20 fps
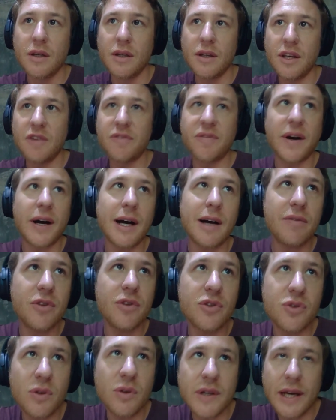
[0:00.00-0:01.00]
if I have
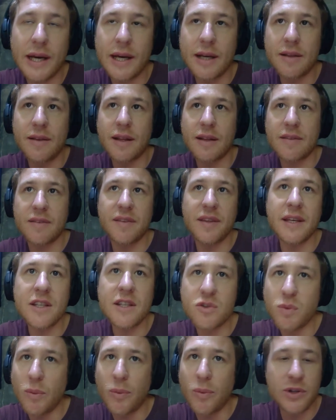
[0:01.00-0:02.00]
the tour guide that
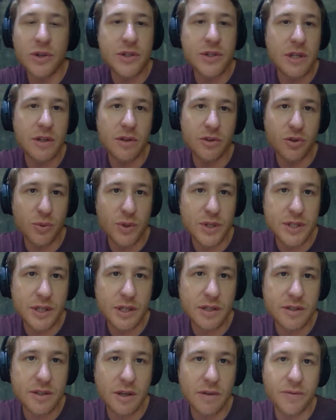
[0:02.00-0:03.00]
thinks we want to see the touristic
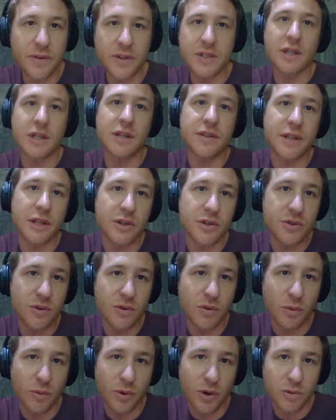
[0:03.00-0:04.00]
stuff, he's going to take us to the
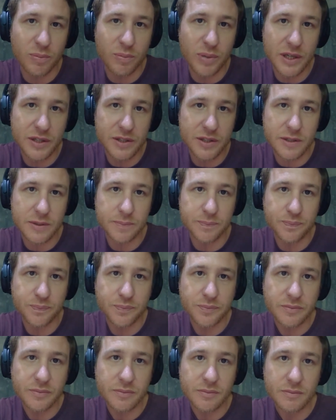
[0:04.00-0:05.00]
wrong place.
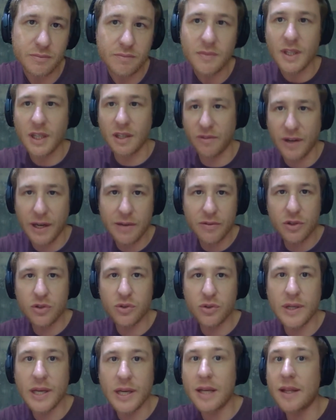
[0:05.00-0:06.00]
If I have the
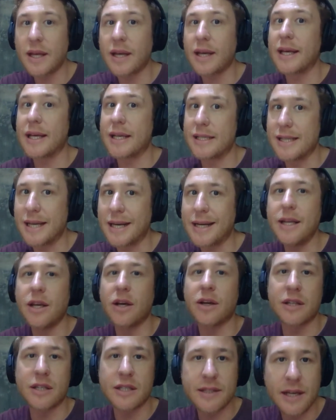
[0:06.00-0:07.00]
tour guide that exactly
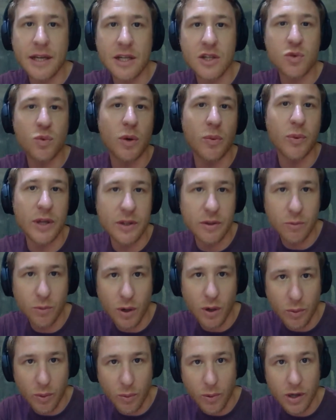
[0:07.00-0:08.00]
understands what we
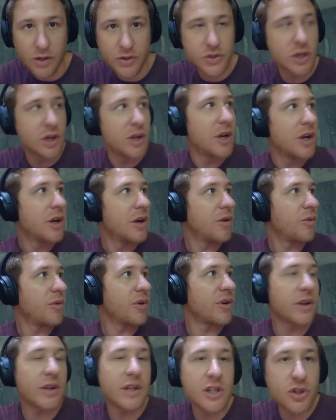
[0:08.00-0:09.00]
want,
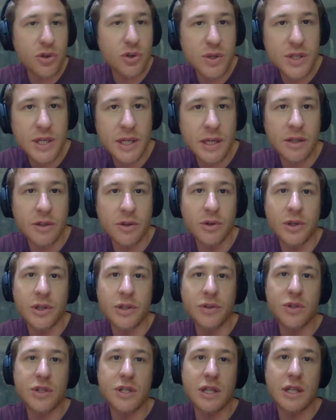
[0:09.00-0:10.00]
we're not interested in
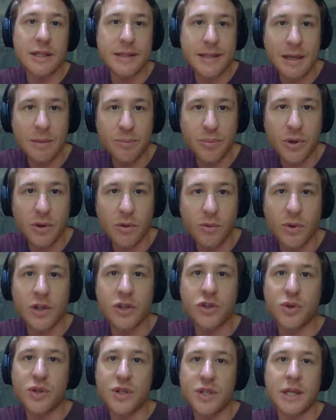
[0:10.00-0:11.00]
going to see the temple, we're
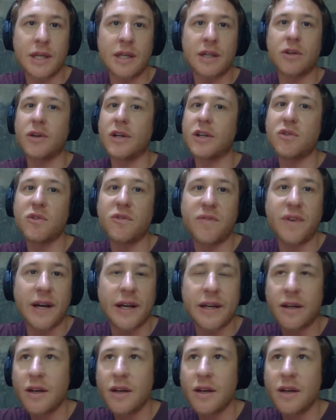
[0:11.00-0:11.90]
interested in going to find